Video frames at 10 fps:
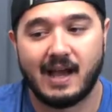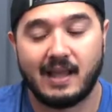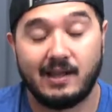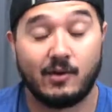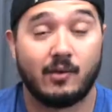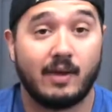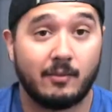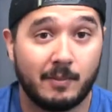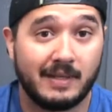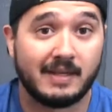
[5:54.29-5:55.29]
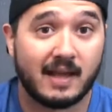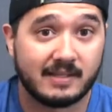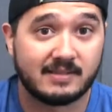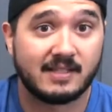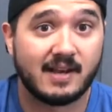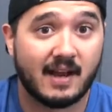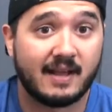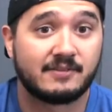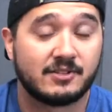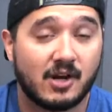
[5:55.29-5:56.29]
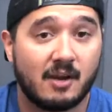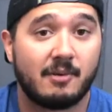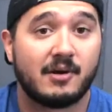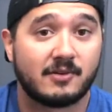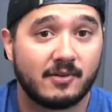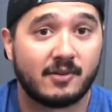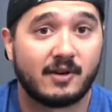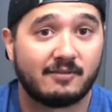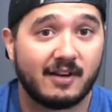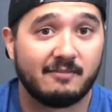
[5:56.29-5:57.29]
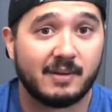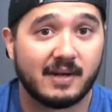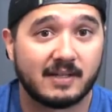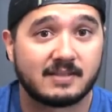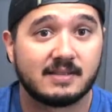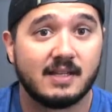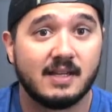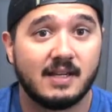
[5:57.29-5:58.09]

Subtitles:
you know, it would be nice to not have to drop 135 bucks,